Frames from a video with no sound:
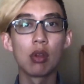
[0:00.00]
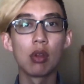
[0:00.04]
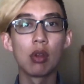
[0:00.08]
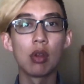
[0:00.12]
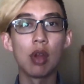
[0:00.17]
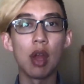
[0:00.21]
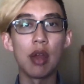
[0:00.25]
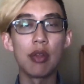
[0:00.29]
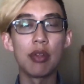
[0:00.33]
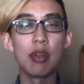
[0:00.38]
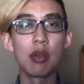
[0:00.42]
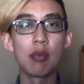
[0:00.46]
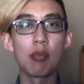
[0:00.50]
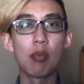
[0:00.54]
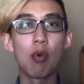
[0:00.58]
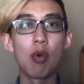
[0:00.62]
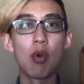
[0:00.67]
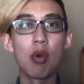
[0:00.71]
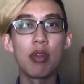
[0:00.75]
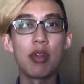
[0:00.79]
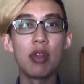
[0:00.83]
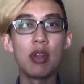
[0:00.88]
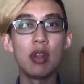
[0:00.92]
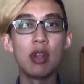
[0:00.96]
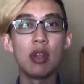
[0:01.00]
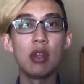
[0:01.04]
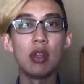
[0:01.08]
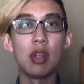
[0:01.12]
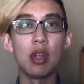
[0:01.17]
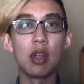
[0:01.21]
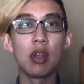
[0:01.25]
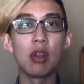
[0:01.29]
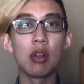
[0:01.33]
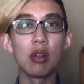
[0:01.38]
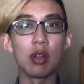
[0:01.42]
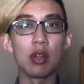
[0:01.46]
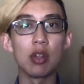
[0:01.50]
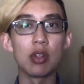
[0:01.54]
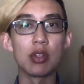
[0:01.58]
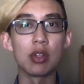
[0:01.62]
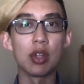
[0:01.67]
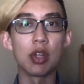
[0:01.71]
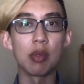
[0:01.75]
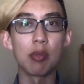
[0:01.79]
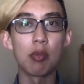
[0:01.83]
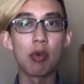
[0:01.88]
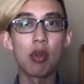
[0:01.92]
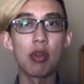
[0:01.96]
I think more than in English,
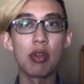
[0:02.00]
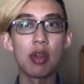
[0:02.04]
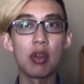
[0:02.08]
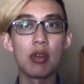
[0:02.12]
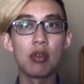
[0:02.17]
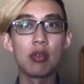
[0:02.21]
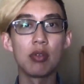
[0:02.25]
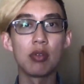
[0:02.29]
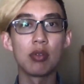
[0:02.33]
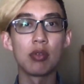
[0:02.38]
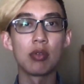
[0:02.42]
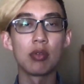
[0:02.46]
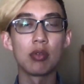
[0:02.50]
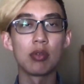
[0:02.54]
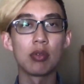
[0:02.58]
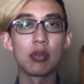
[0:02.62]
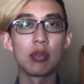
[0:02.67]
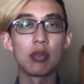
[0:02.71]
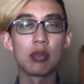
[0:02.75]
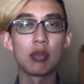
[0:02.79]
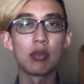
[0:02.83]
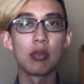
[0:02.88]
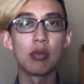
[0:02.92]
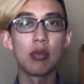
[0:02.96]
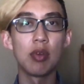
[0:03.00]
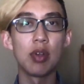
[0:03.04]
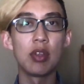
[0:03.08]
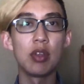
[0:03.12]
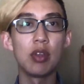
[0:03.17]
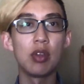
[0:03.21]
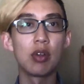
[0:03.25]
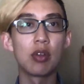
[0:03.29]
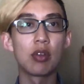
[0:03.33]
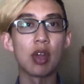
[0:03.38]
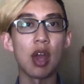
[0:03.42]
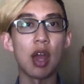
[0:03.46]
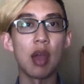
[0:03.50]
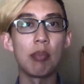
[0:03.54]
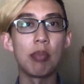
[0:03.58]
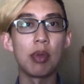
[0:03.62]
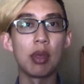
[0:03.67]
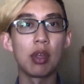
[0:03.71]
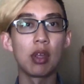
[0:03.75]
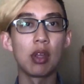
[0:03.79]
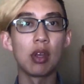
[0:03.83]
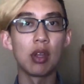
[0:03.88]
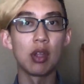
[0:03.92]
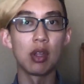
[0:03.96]
like more than when you're
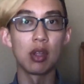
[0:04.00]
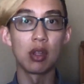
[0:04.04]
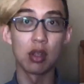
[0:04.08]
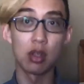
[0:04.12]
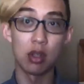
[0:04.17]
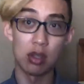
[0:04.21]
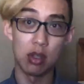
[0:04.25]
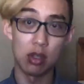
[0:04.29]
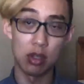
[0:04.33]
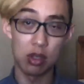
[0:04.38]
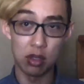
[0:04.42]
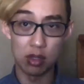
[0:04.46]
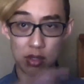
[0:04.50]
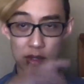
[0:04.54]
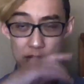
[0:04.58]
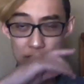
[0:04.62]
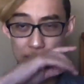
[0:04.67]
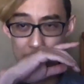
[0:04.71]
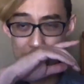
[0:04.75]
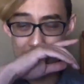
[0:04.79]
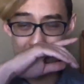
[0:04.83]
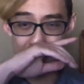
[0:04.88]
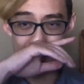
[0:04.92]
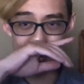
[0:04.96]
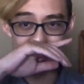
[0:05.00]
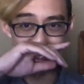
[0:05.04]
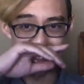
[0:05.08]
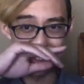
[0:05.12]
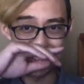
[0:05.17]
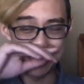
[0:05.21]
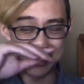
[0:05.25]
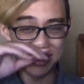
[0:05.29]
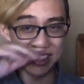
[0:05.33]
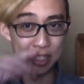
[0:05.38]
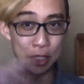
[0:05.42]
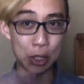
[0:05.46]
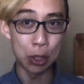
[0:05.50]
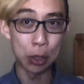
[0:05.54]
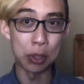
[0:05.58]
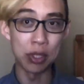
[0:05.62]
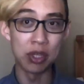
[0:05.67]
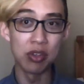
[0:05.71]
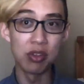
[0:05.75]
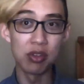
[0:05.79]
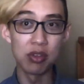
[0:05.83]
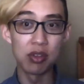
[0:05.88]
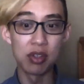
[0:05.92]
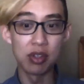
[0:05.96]
typing in English,
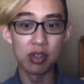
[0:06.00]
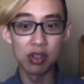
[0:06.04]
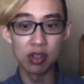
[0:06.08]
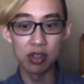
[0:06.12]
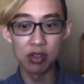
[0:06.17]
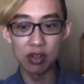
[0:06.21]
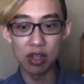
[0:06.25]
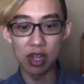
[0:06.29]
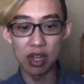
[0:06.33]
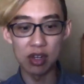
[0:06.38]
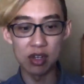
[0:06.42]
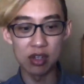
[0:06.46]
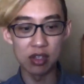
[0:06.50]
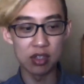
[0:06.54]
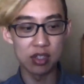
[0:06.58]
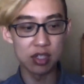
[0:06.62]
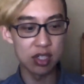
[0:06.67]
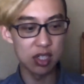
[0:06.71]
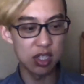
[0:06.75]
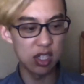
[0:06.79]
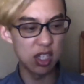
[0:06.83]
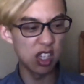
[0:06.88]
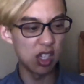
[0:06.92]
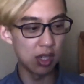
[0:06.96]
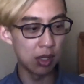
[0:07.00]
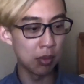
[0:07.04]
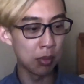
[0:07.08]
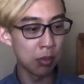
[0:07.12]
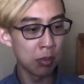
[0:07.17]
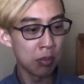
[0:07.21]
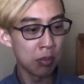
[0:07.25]
you can see